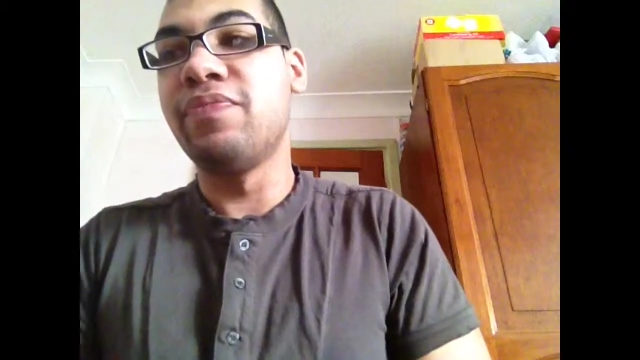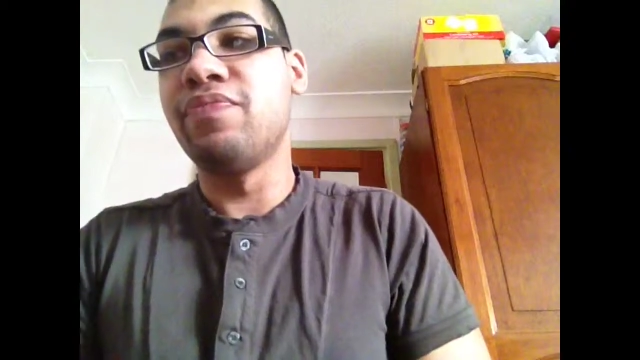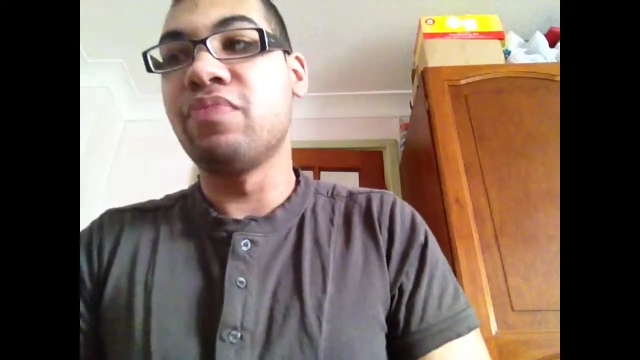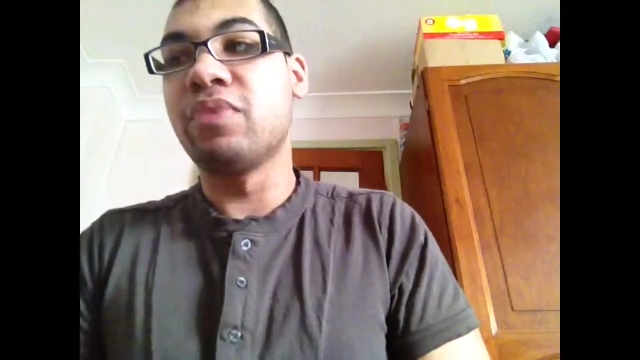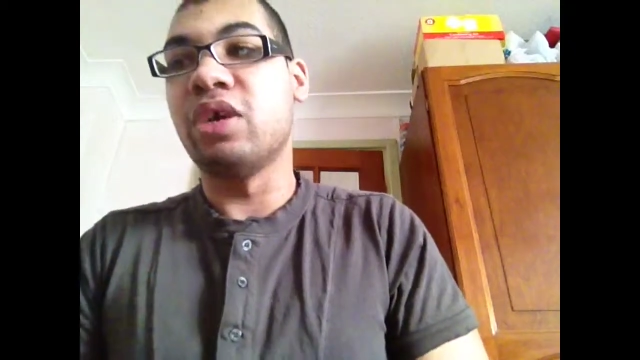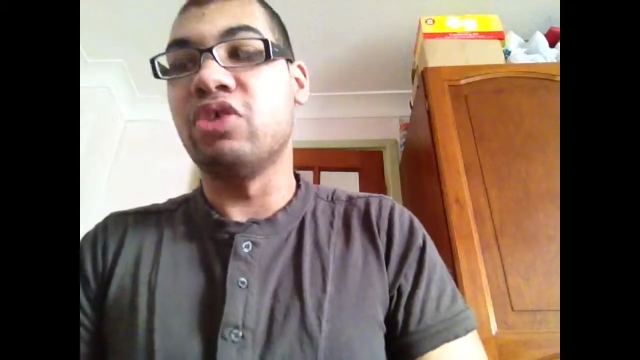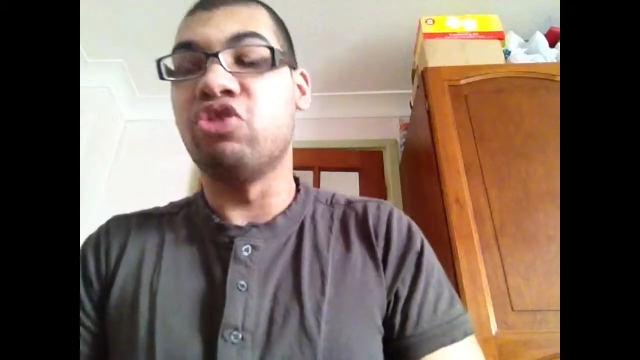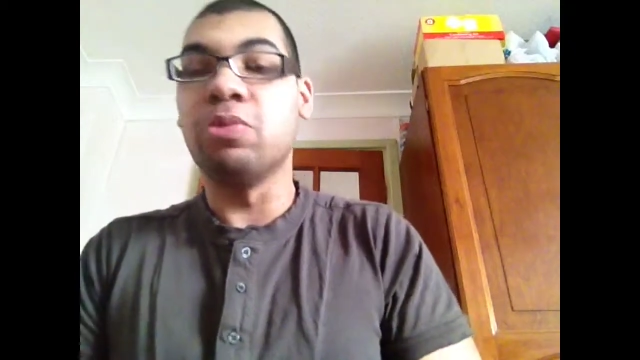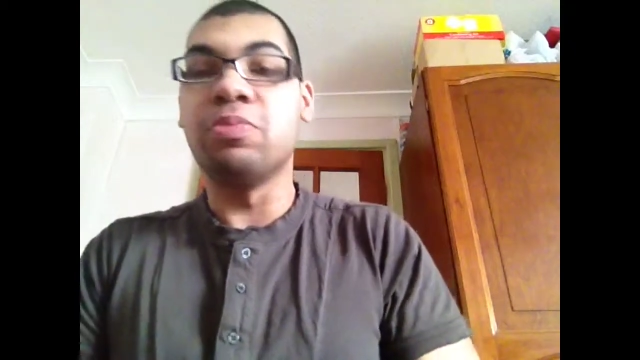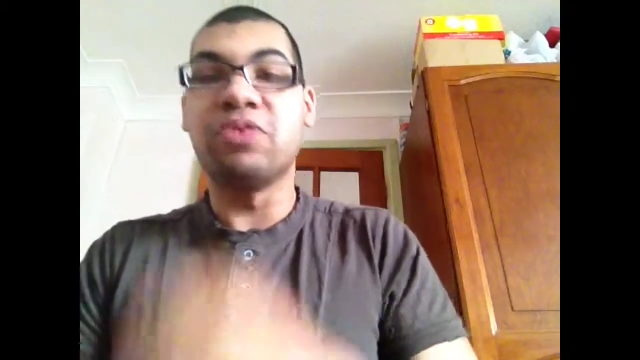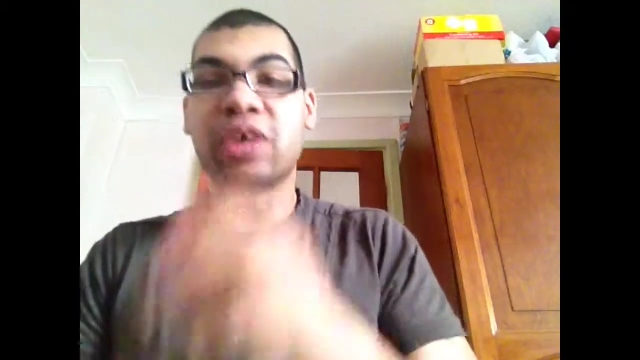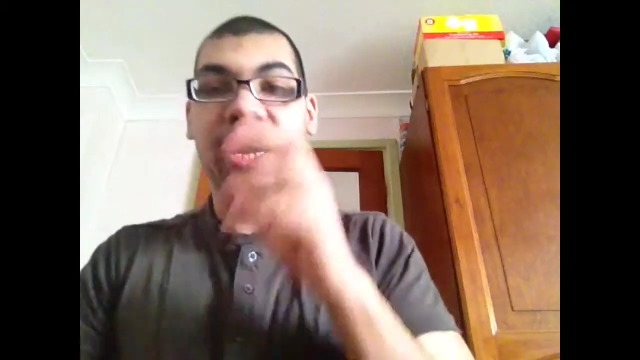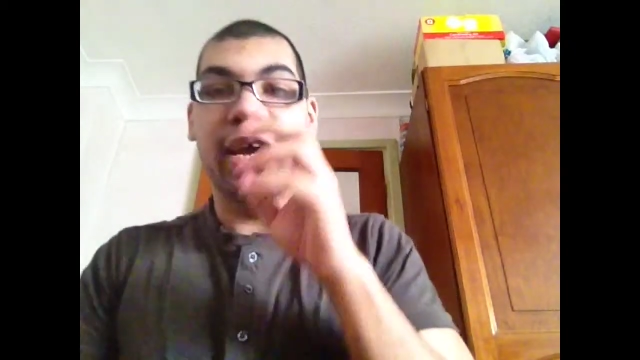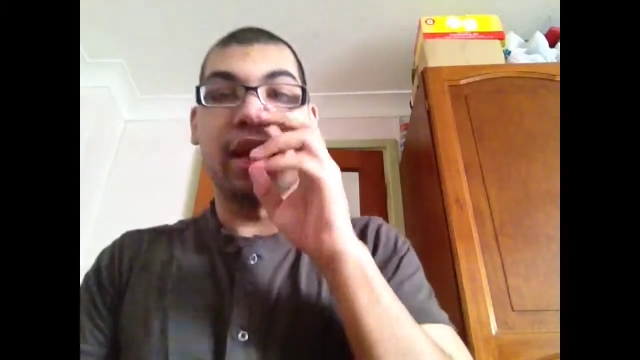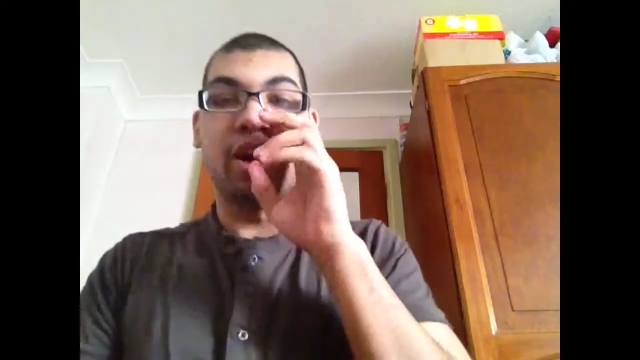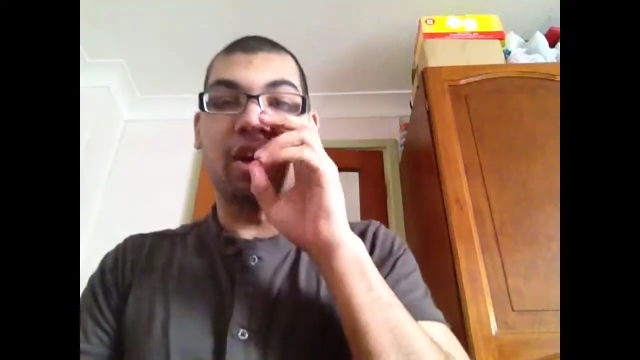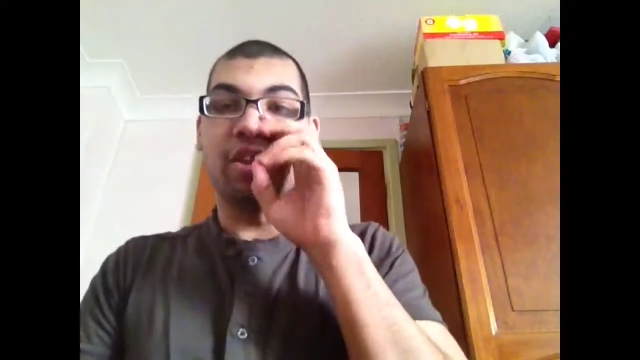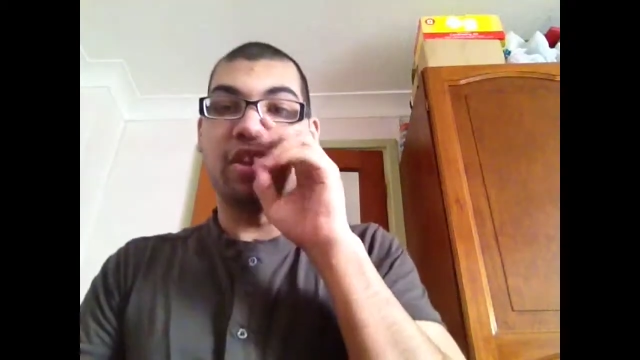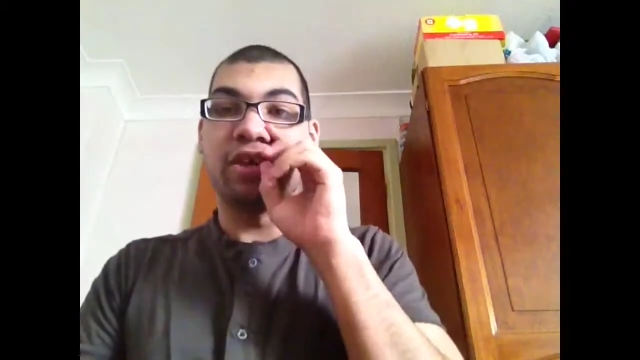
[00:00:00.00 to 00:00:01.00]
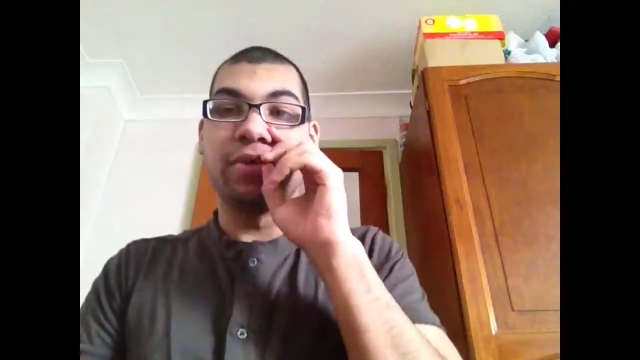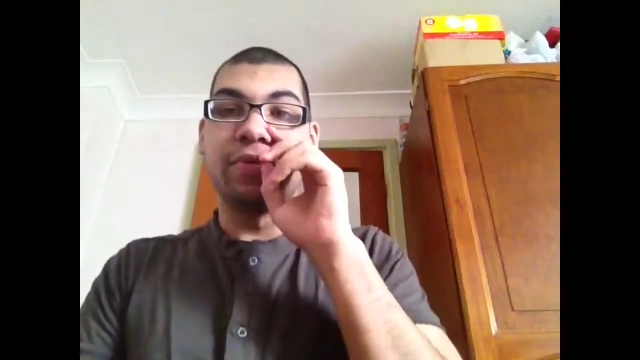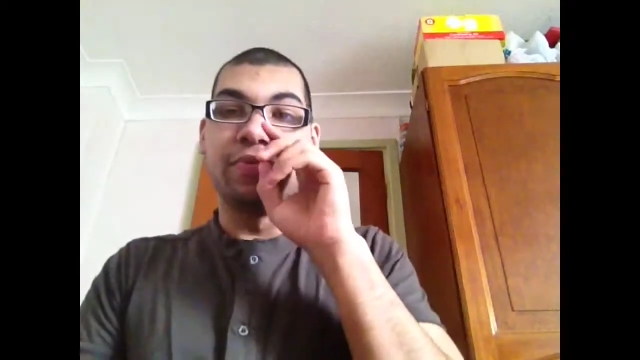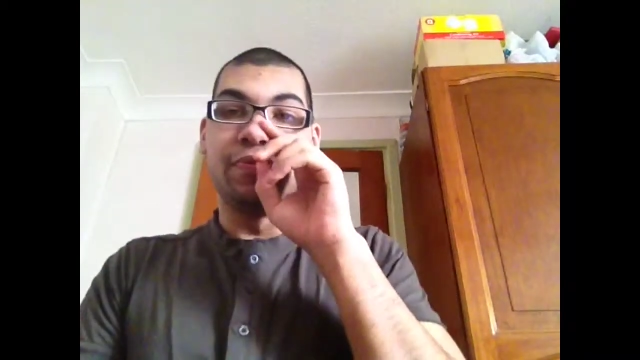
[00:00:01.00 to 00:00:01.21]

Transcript: a Super Saiyan god.